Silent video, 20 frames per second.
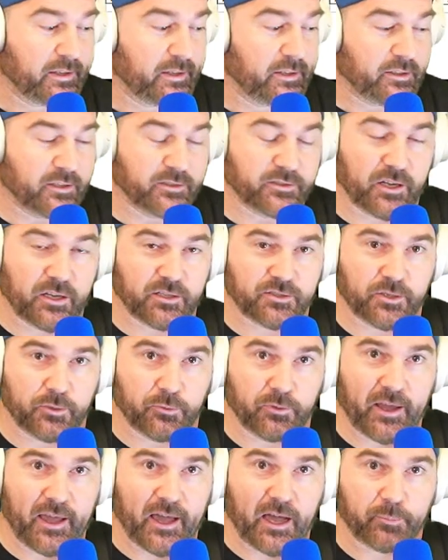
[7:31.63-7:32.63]
There's also an
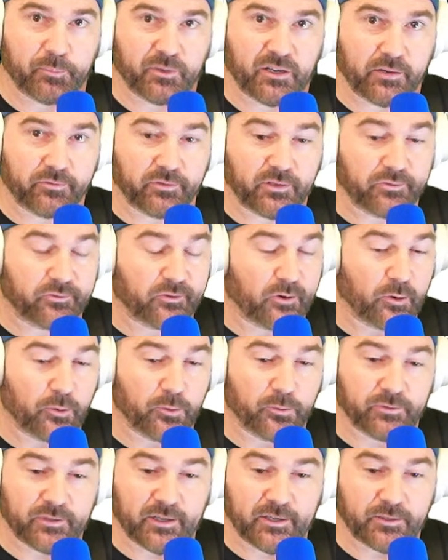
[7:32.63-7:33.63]
app in every
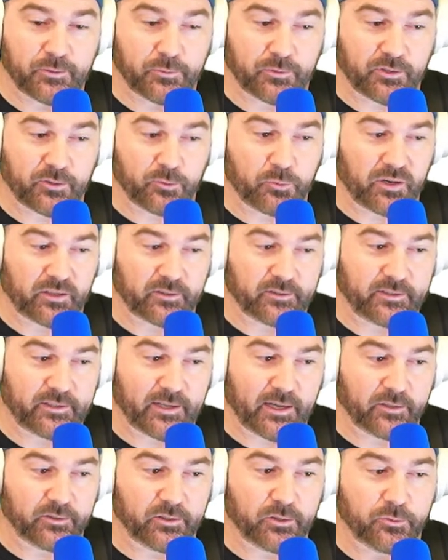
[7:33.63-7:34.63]
phone that you can quickly
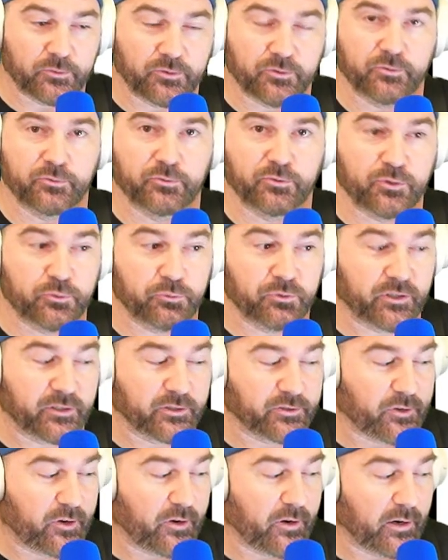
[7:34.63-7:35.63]
download to tune a
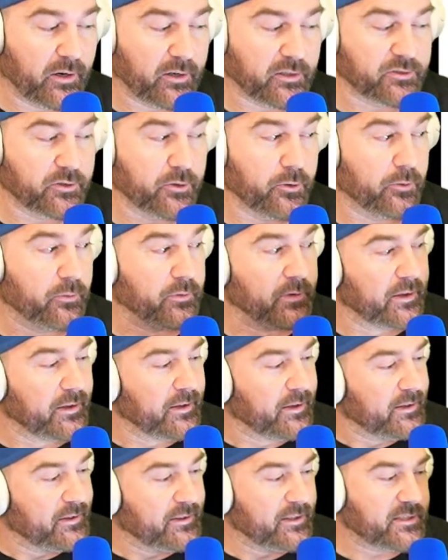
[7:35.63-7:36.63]
guitar. So
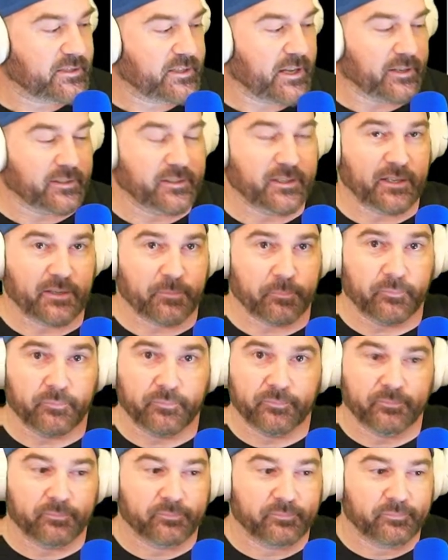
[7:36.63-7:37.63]
this technique
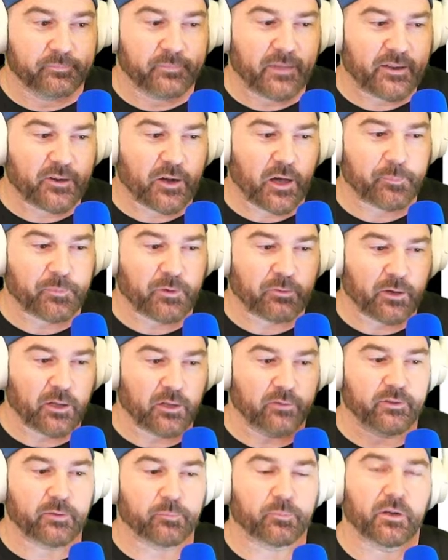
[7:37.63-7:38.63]
may not be
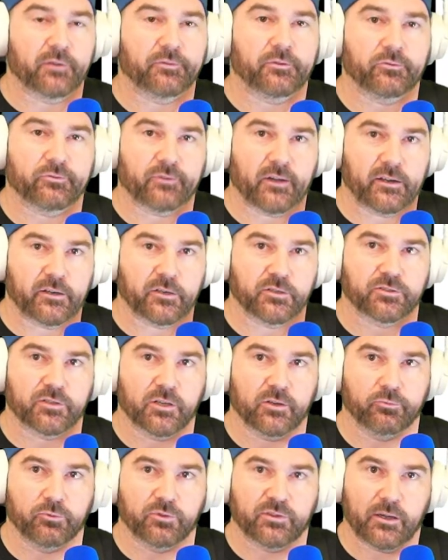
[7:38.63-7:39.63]
relevant, but if you find
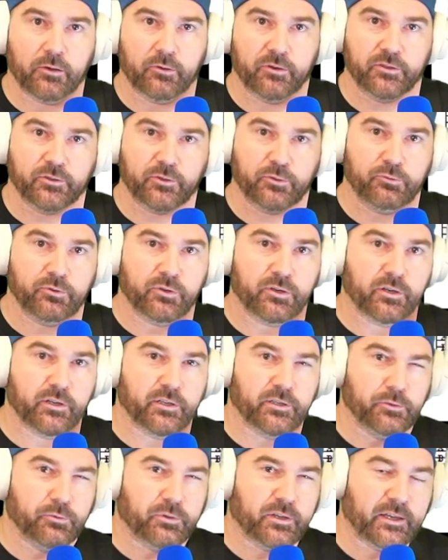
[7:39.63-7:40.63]
yourself without a tuner and
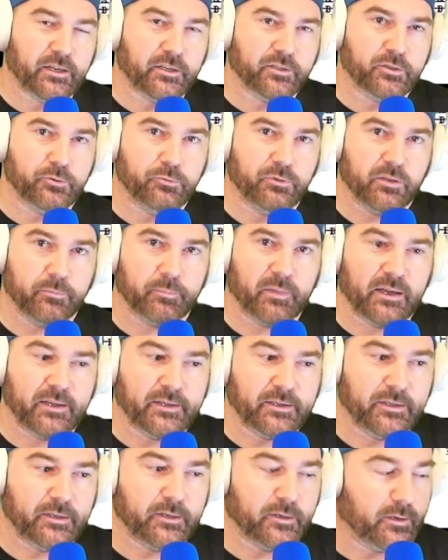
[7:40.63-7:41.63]
you can't tune it by
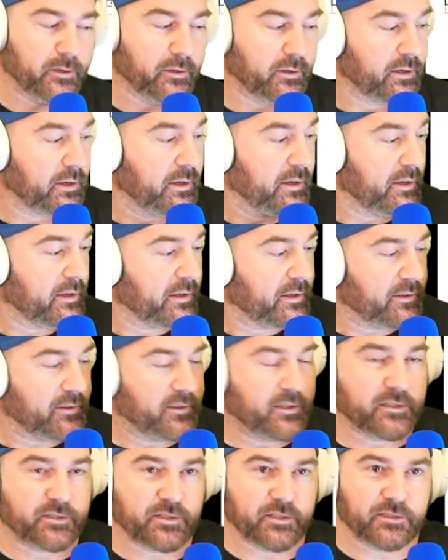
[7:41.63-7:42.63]
ear,
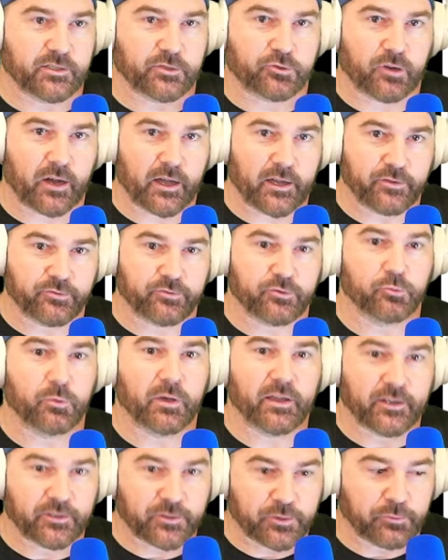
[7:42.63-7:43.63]
this is a tried and true way
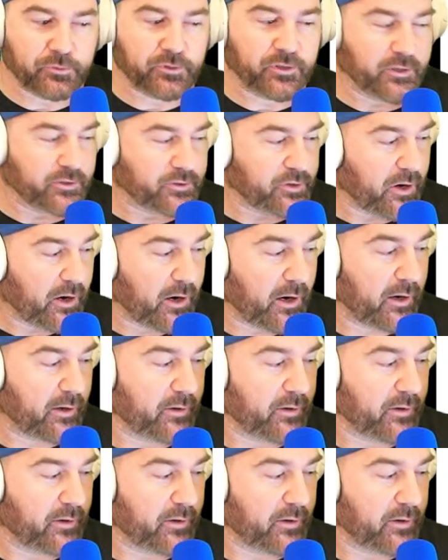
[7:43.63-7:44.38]
to tune your guitar.